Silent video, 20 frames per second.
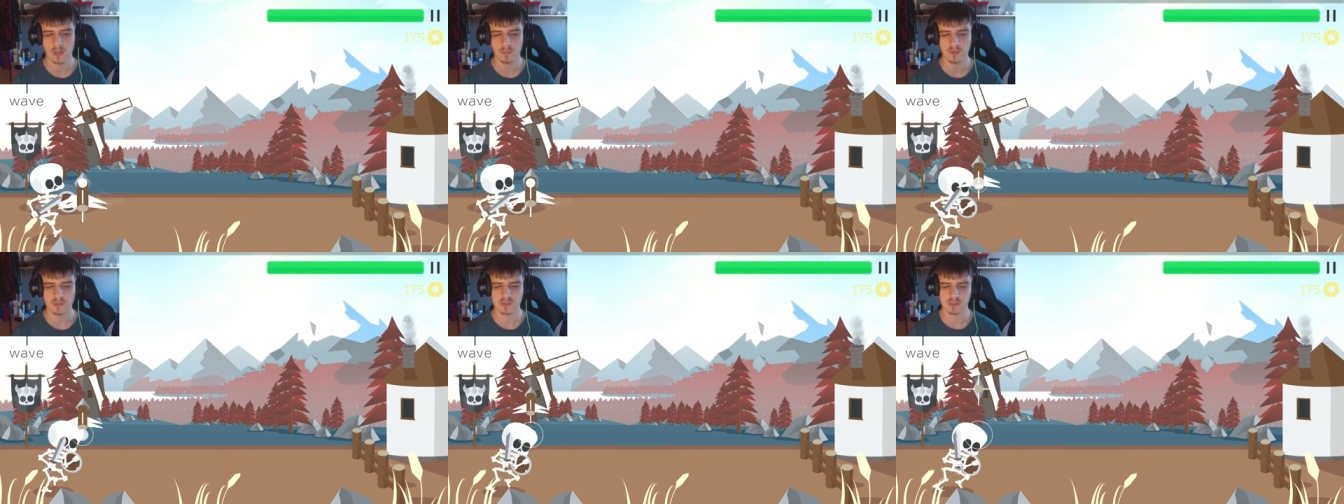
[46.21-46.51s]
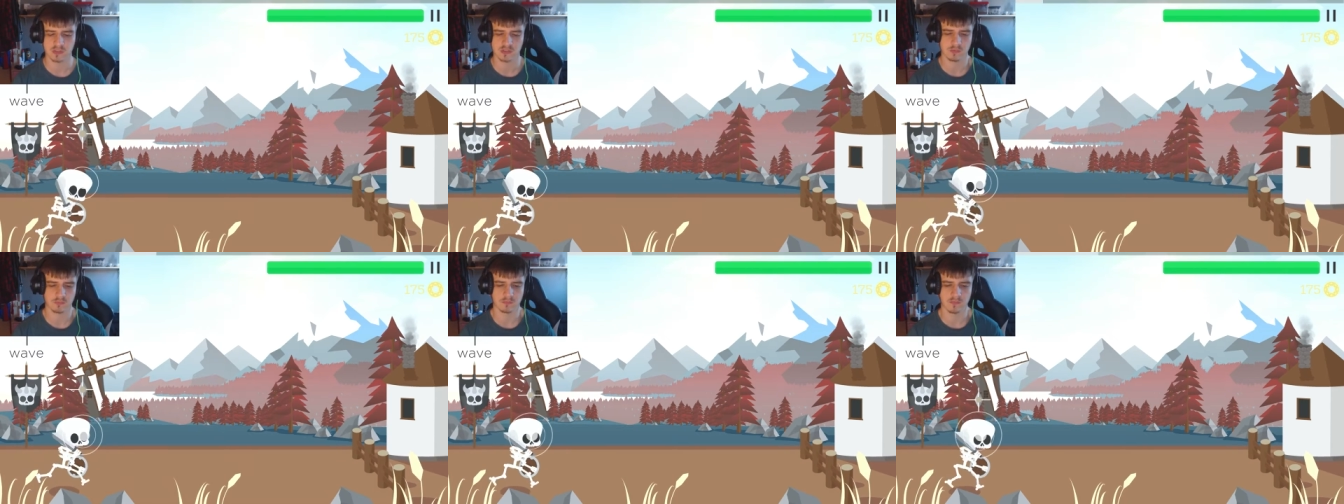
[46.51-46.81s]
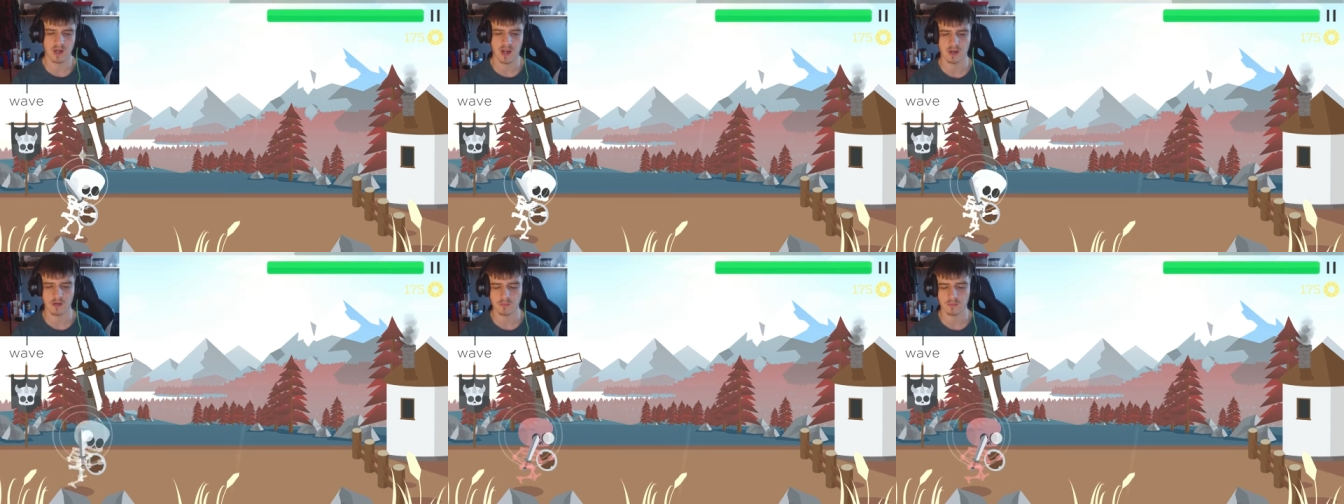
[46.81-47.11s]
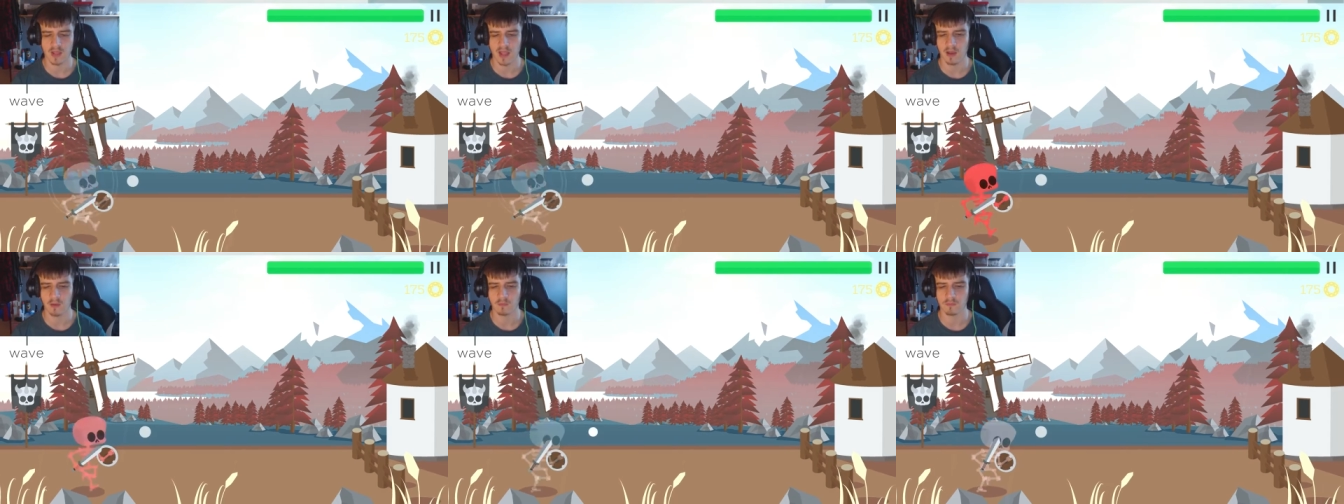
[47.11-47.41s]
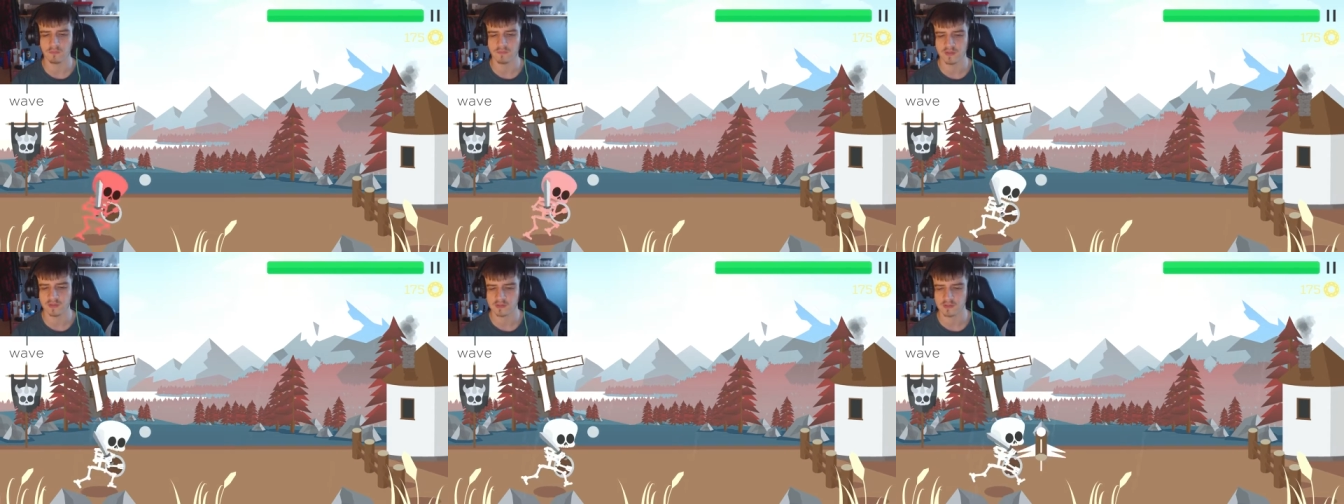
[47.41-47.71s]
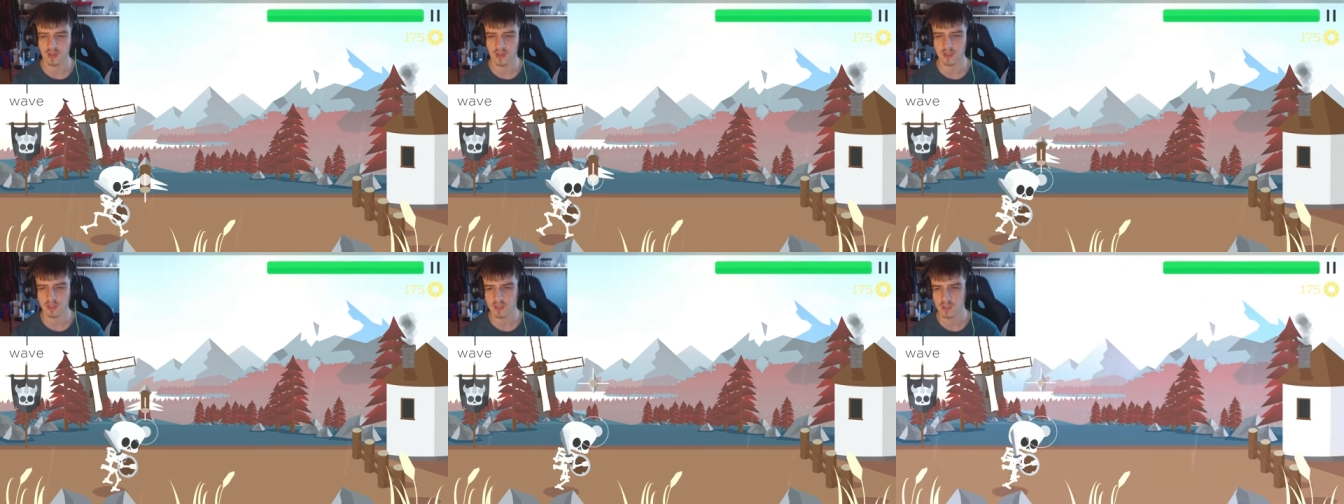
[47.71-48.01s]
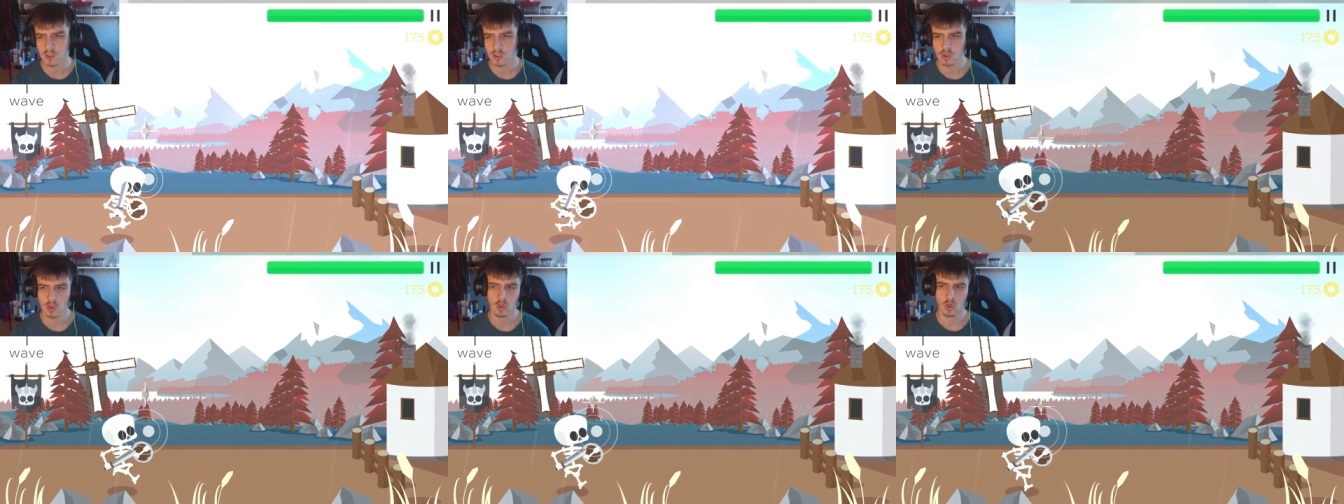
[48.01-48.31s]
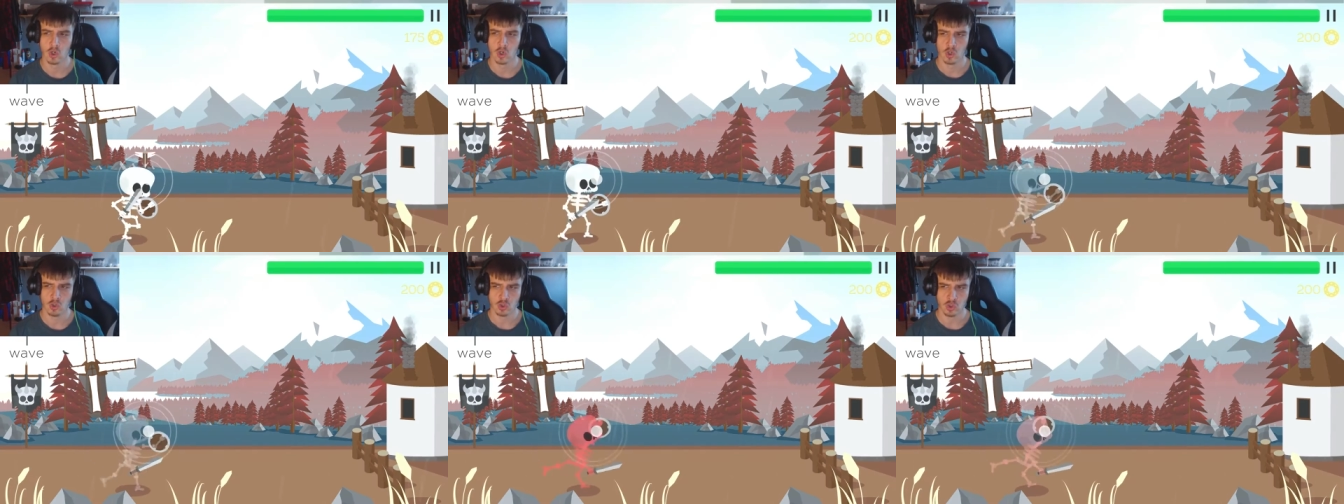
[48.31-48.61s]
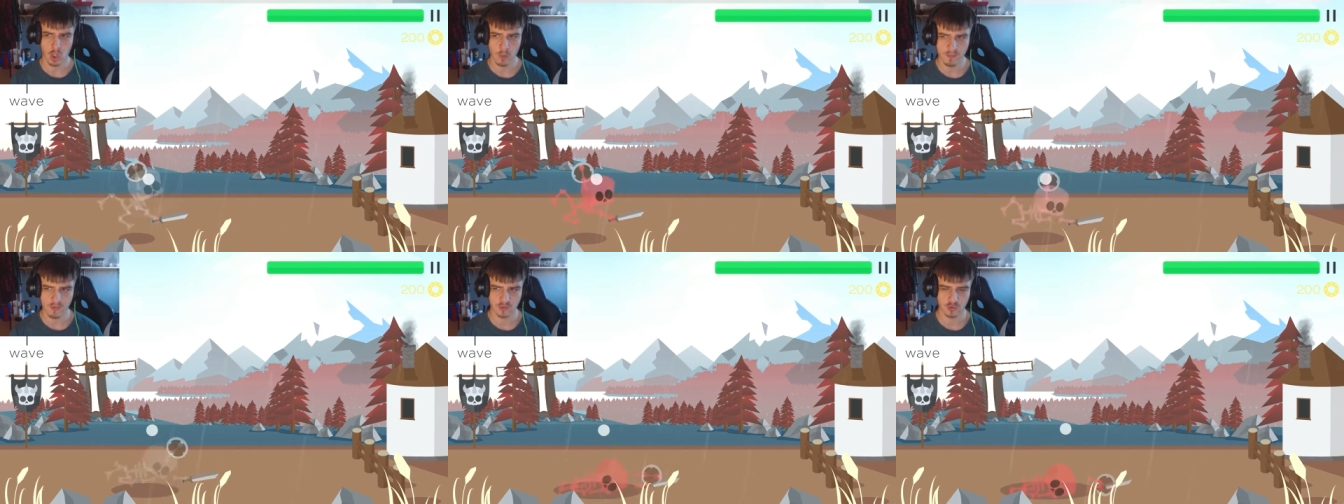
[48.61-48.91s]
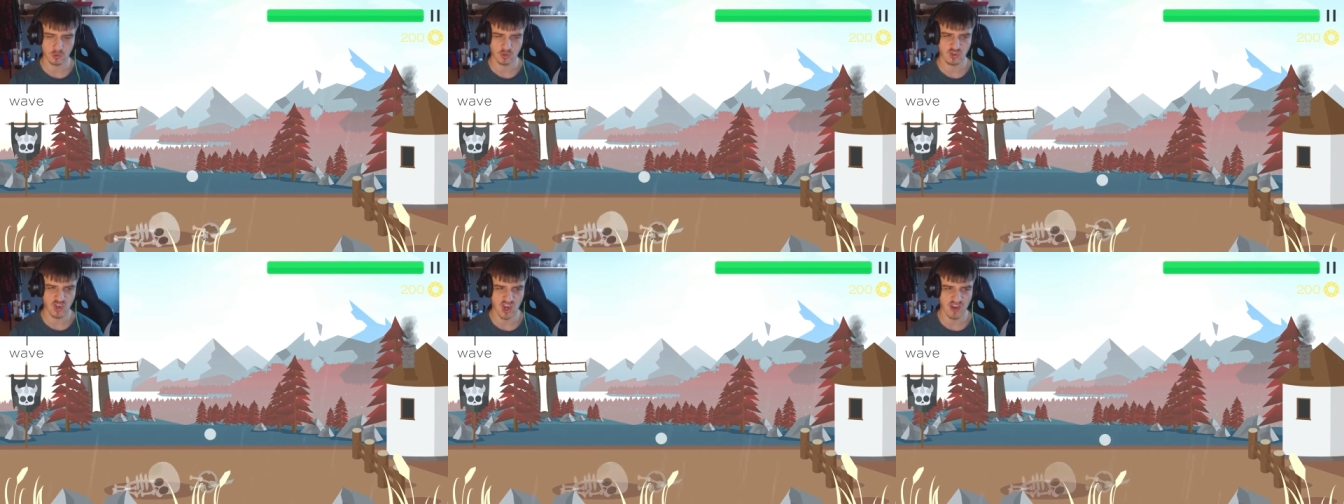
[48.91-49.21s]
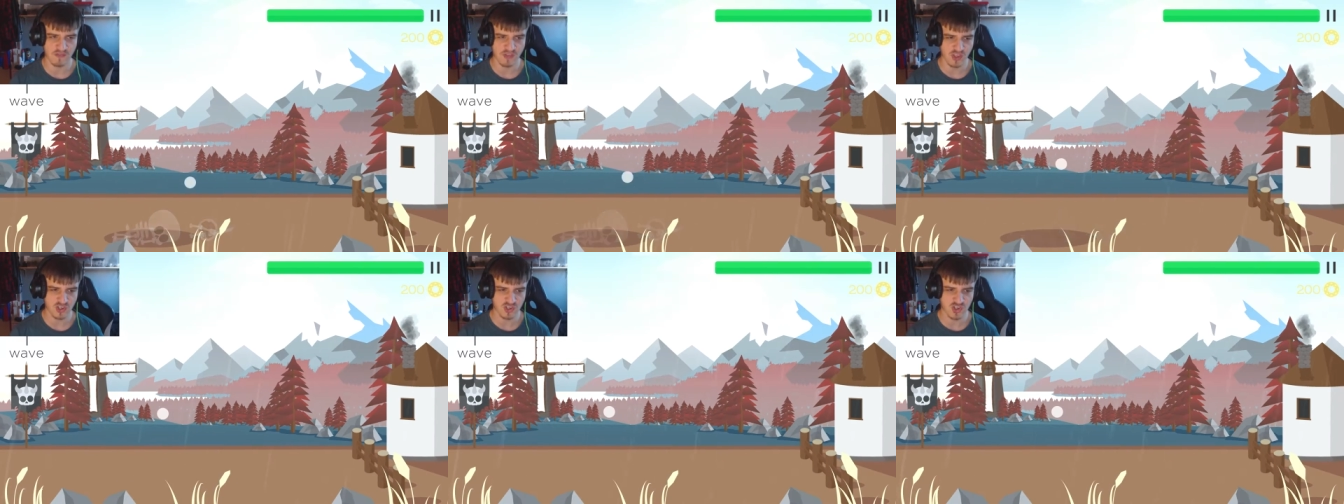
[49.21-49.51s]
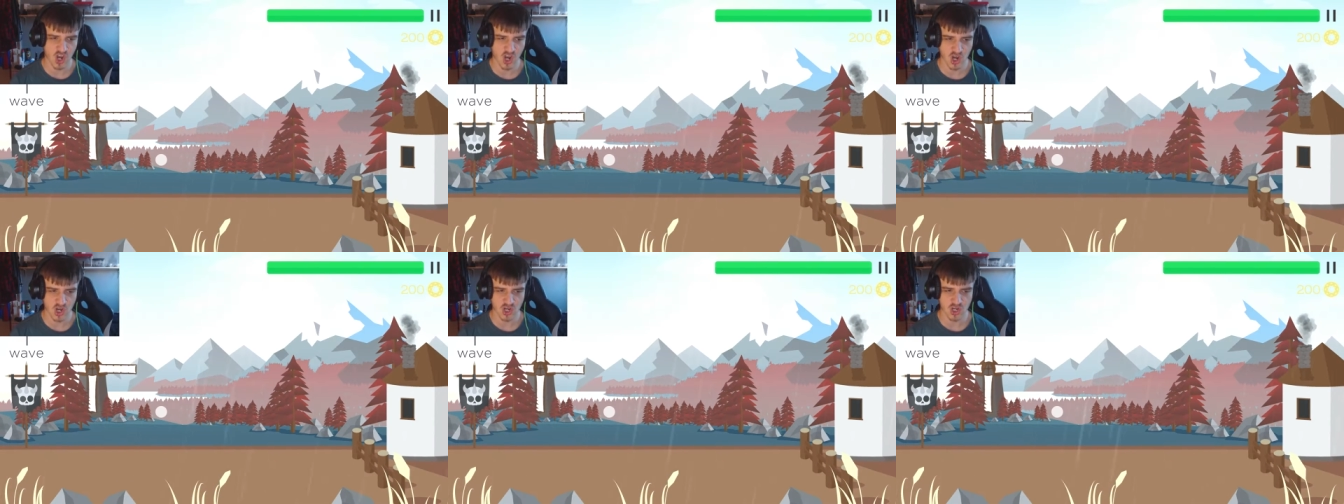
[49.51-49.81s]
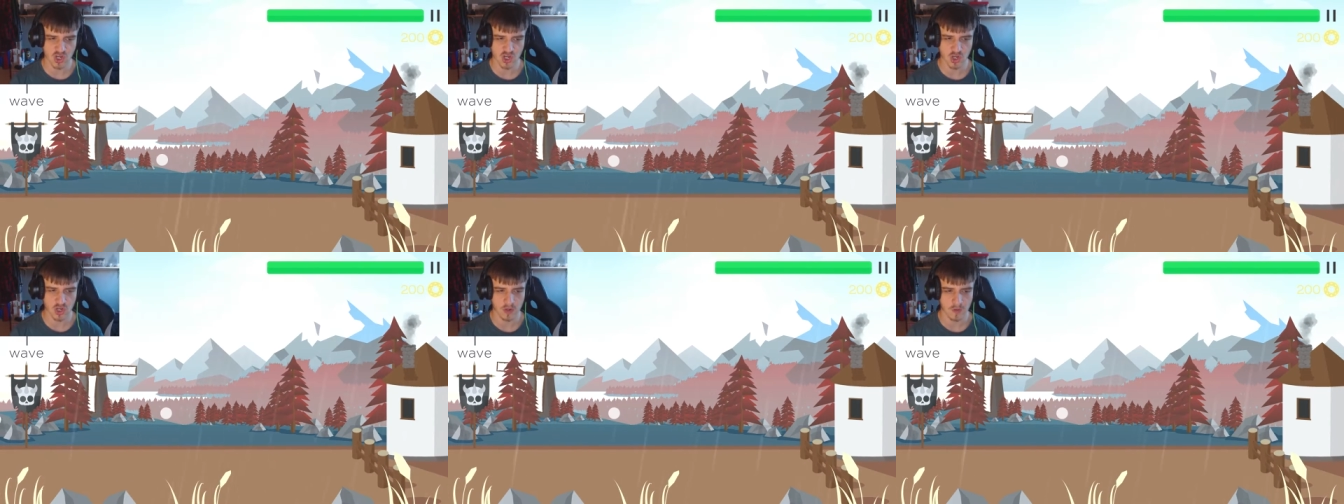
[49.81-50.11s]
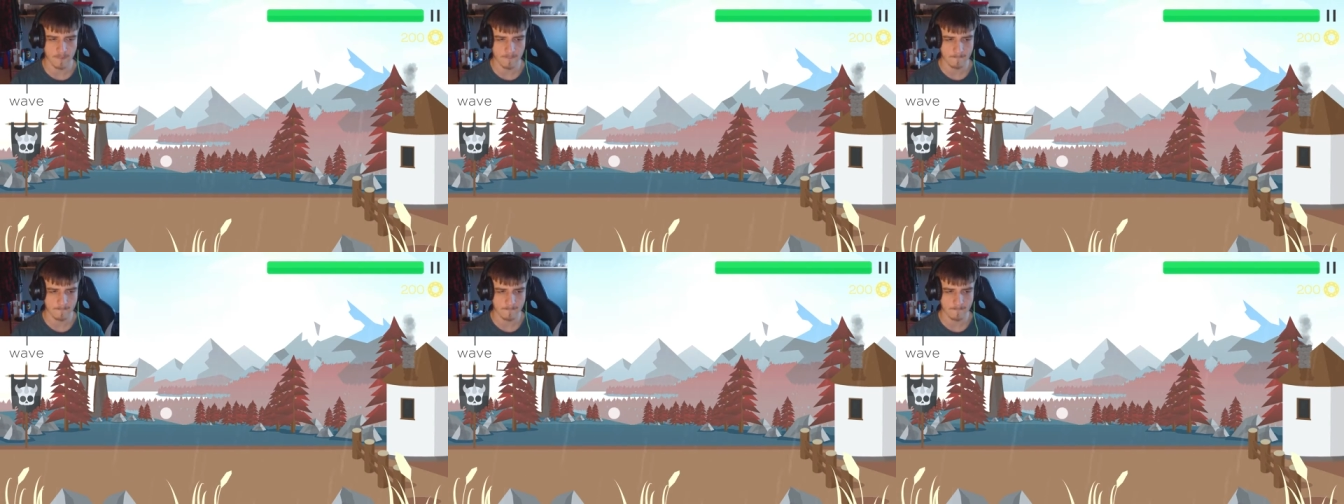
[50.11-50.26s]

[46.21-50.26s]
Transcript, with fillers: and we're just some random elf that's like coming to save the day.